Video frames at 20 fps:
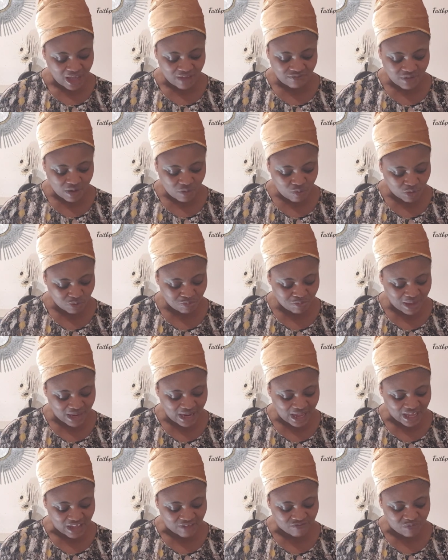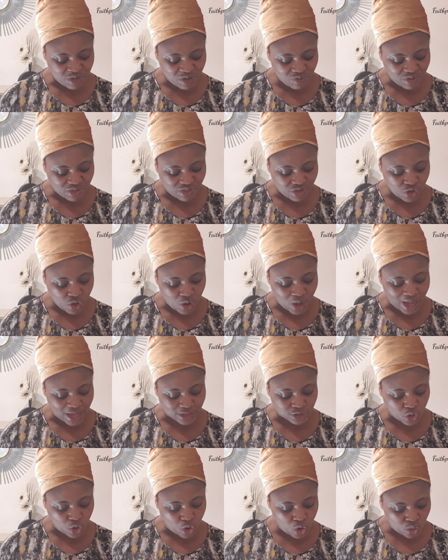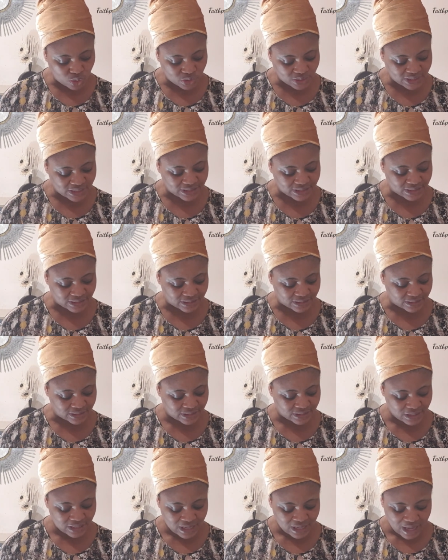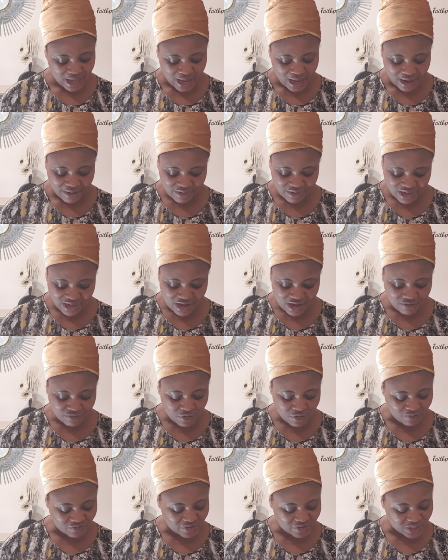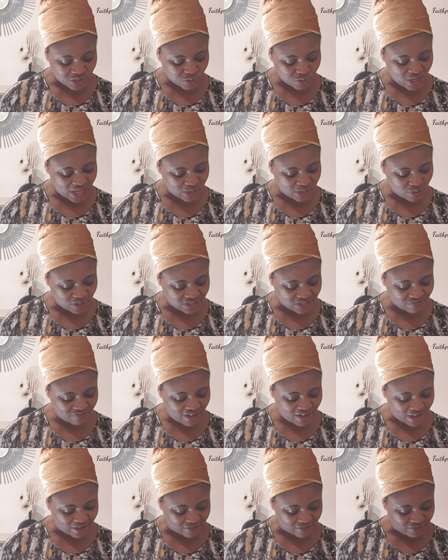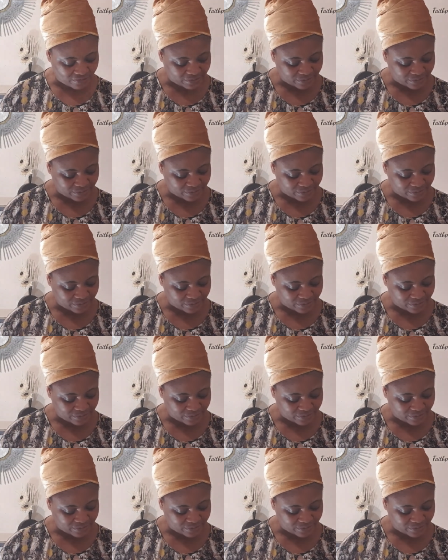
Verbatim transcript: after what manner I have been with you at all seasons. I read now from verse 25.